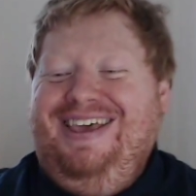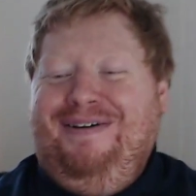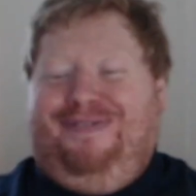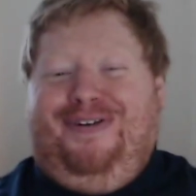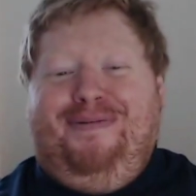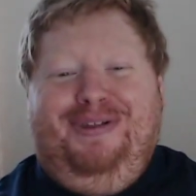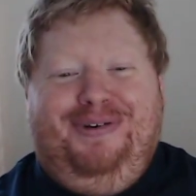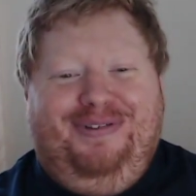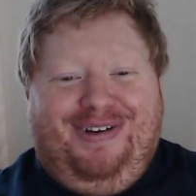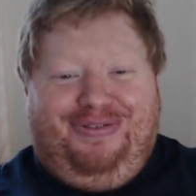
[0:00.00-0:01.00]
Formula 1
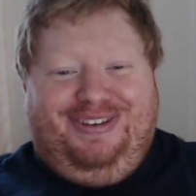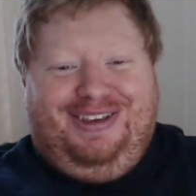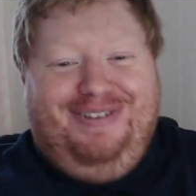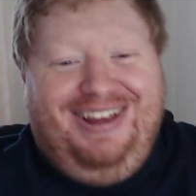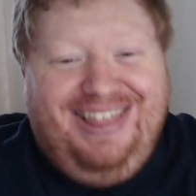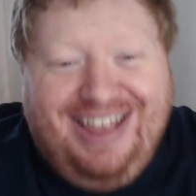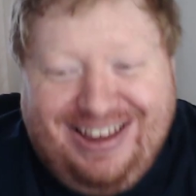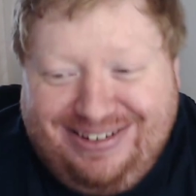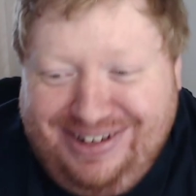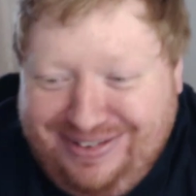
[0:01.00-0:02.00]
reference coming in there,
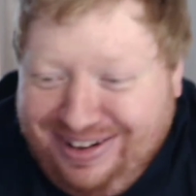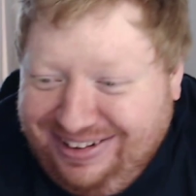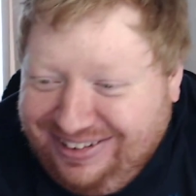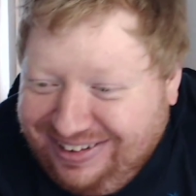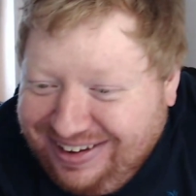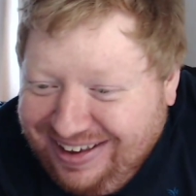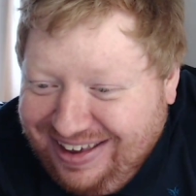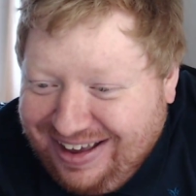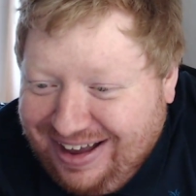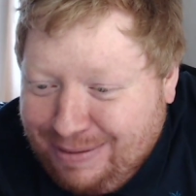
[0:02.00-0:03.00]
Switch. Well
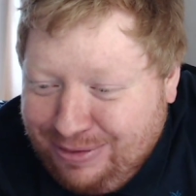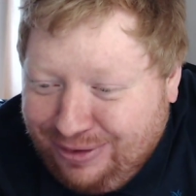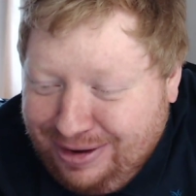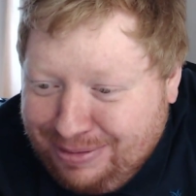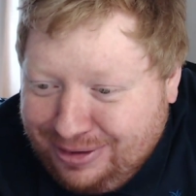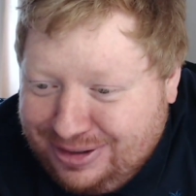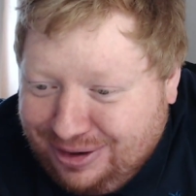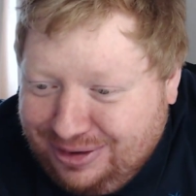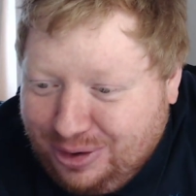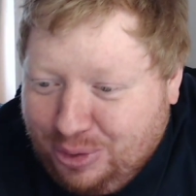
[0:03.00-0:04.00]
done. Before you bolt on
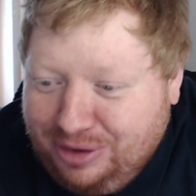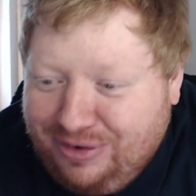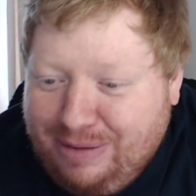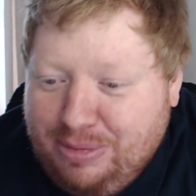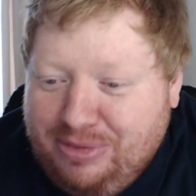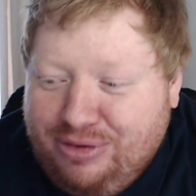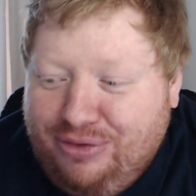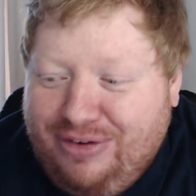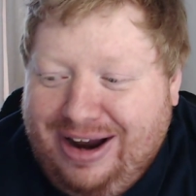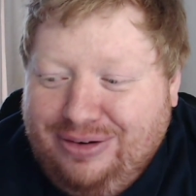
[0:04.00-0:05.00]
qualifying rubber for a
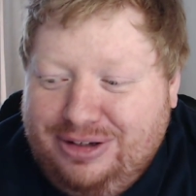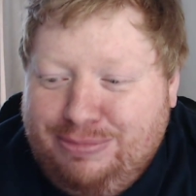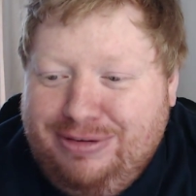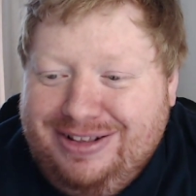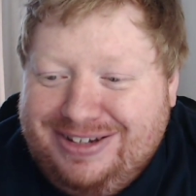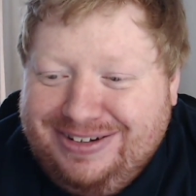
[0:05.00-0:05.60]
final sprint.